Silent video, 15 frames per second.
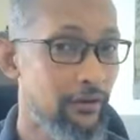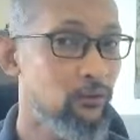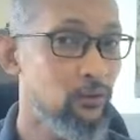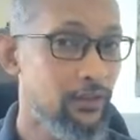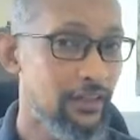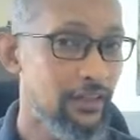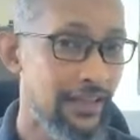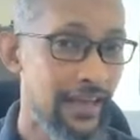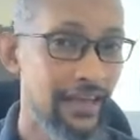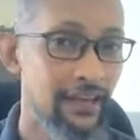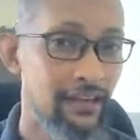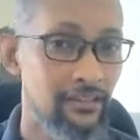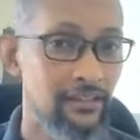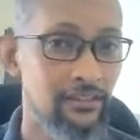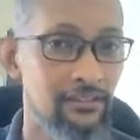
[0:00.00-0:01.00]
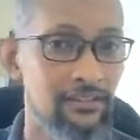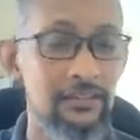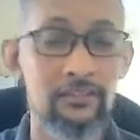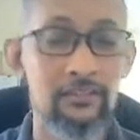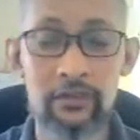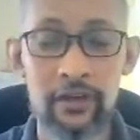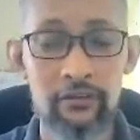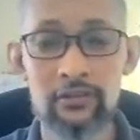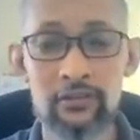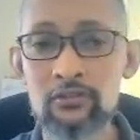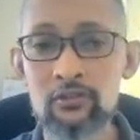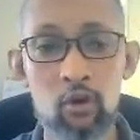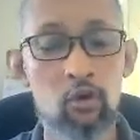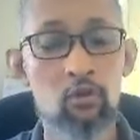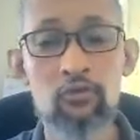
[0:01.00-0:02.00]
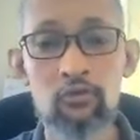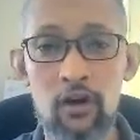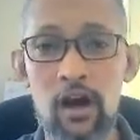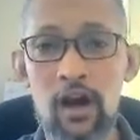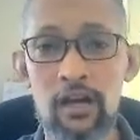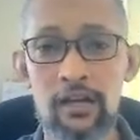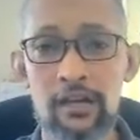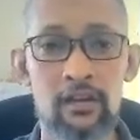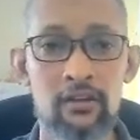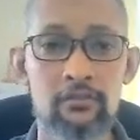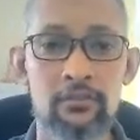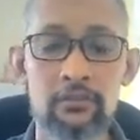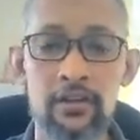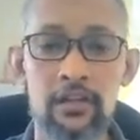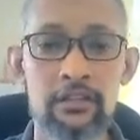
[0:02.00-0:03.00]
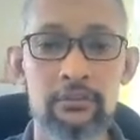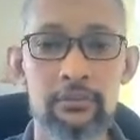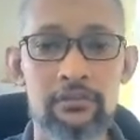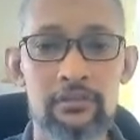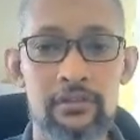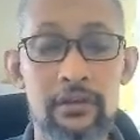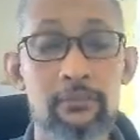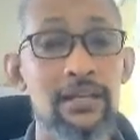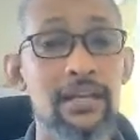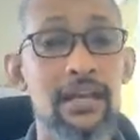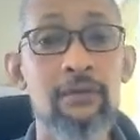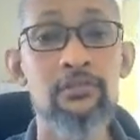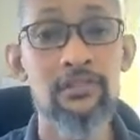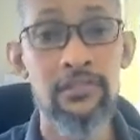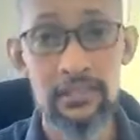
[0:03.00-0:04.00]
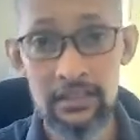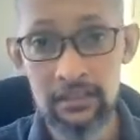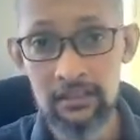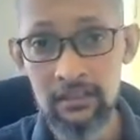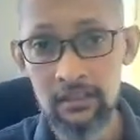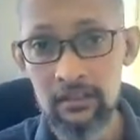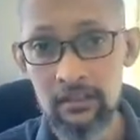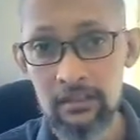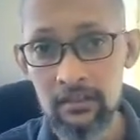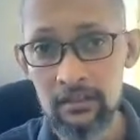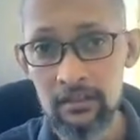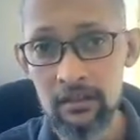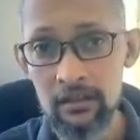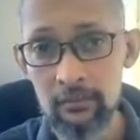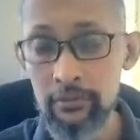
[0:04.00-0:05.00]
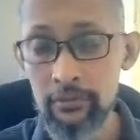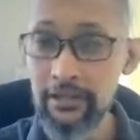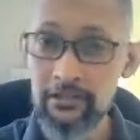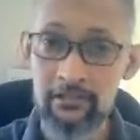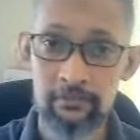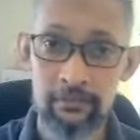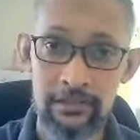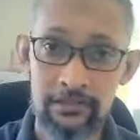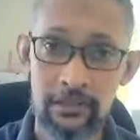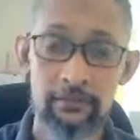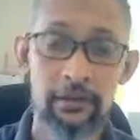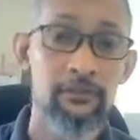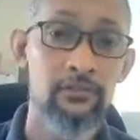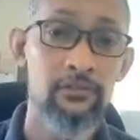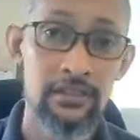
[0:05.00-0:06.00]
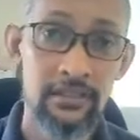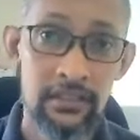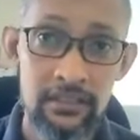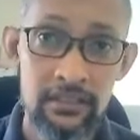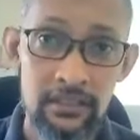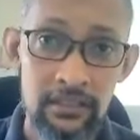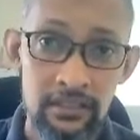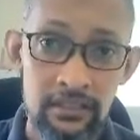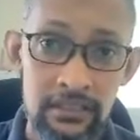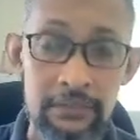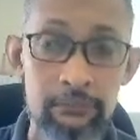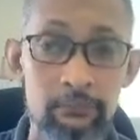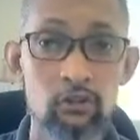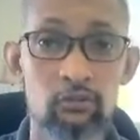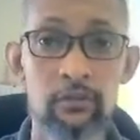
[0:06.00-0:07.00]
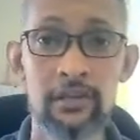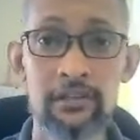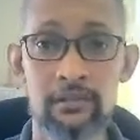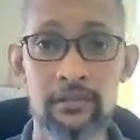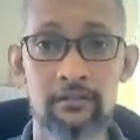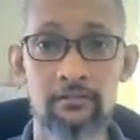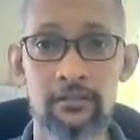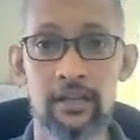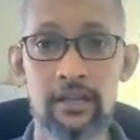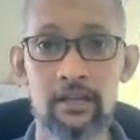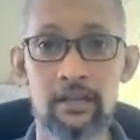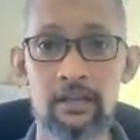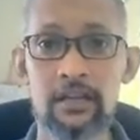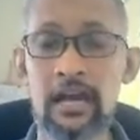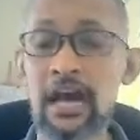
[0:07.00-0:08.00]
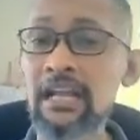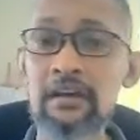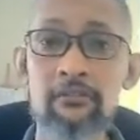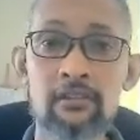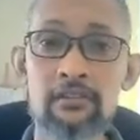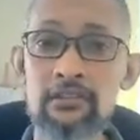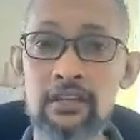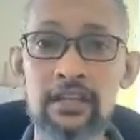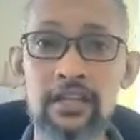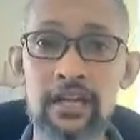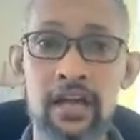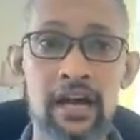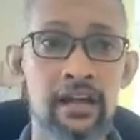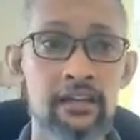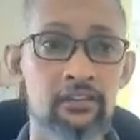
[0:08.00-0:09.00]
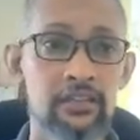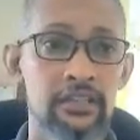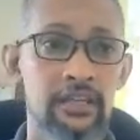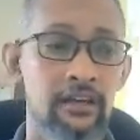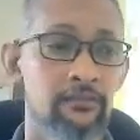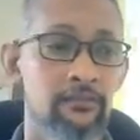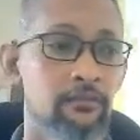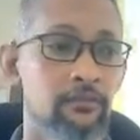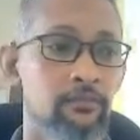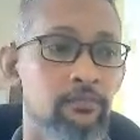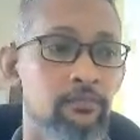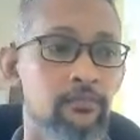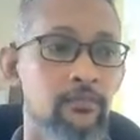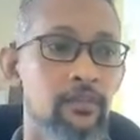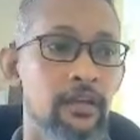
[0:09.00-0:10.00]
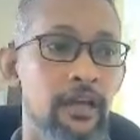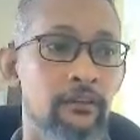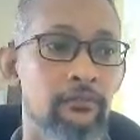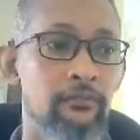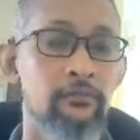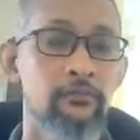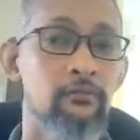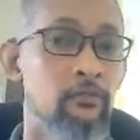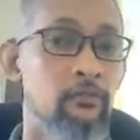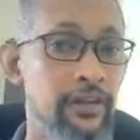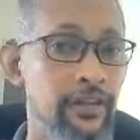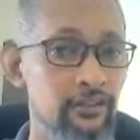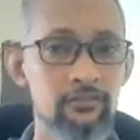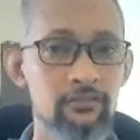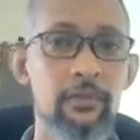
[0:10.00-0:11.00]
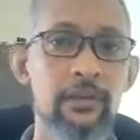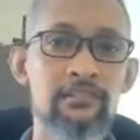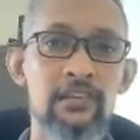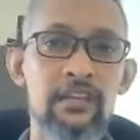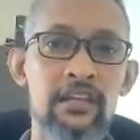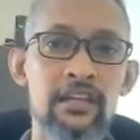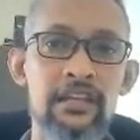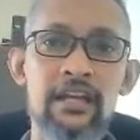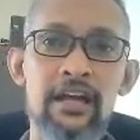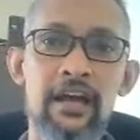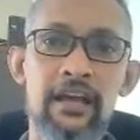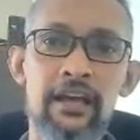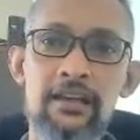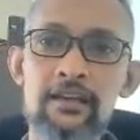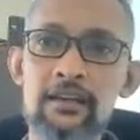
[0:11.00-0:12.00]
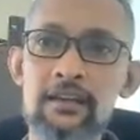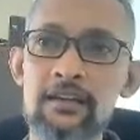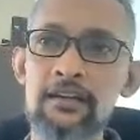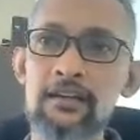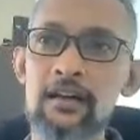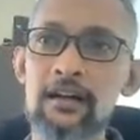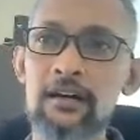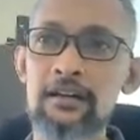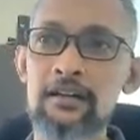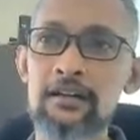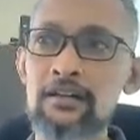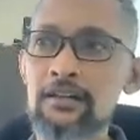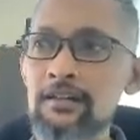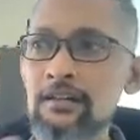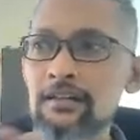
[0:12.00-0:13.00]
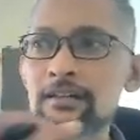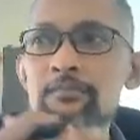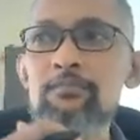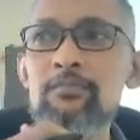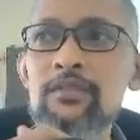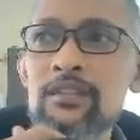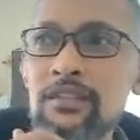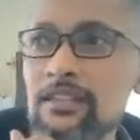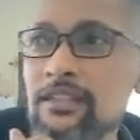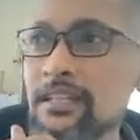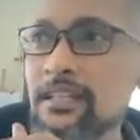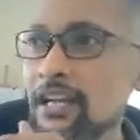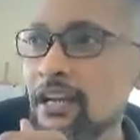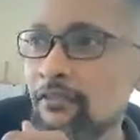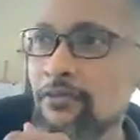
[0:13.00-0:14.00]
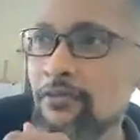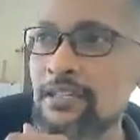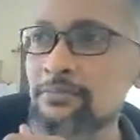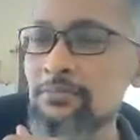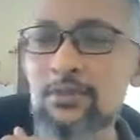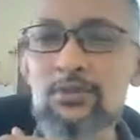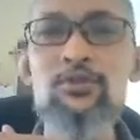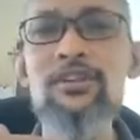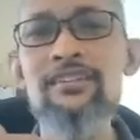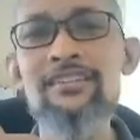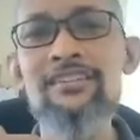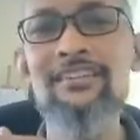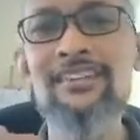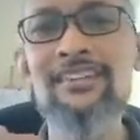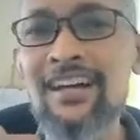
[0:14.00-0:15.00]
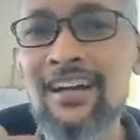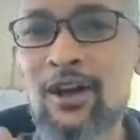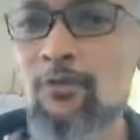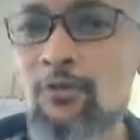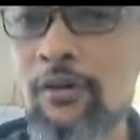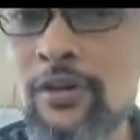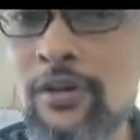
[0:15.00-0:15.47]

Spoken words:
to the length and the years is very so far kind of developments there. But I'm still practice myself. I'm still improve myself there. I never say that I actually have reached basically there, okay, a kind of immunity, kind of what we